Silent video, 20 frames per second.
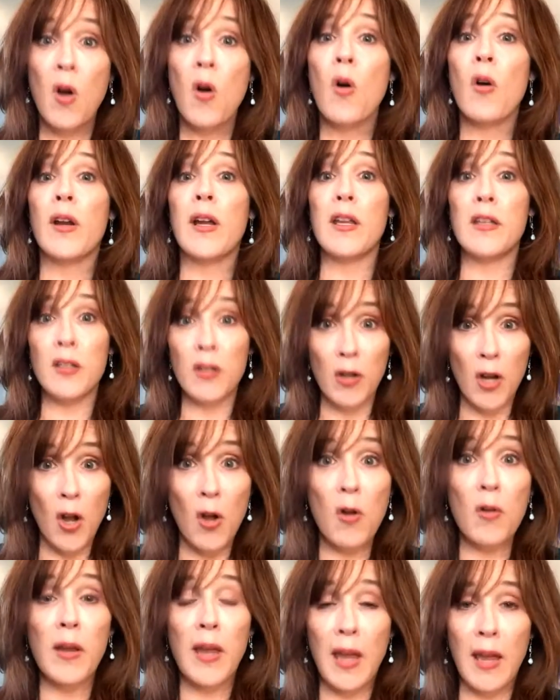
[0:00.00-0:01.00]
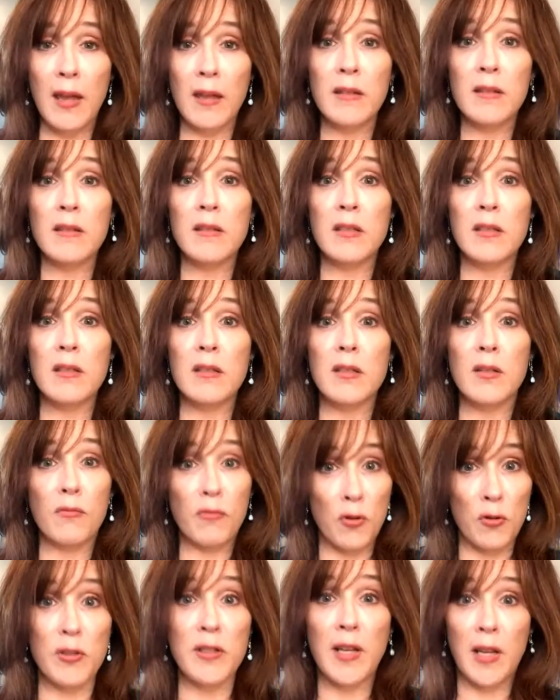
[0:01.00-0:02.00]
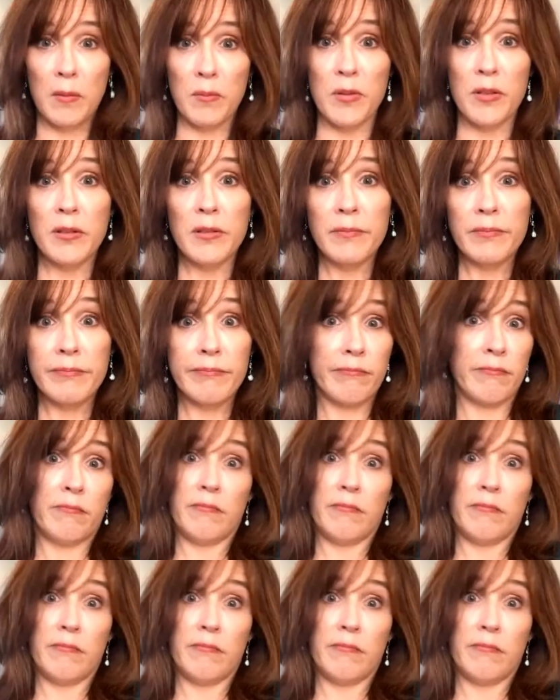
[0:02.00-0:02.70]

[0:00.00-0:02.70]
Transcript: Or can you go get some food stamps?